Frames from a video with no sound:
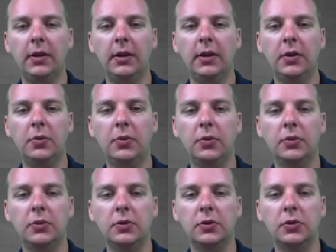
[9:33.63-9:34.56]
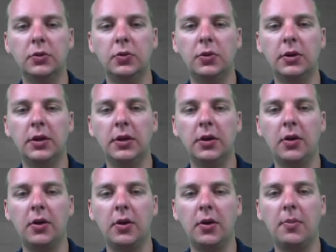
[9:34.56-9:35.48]
equals
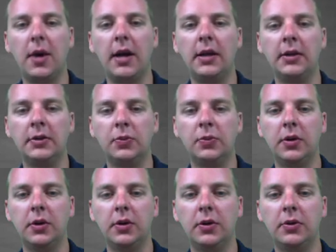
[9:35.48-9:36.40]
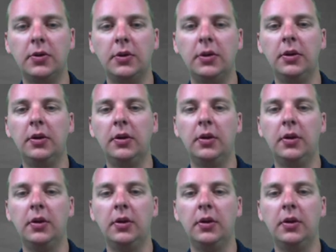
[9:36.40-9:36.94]
20r minus 100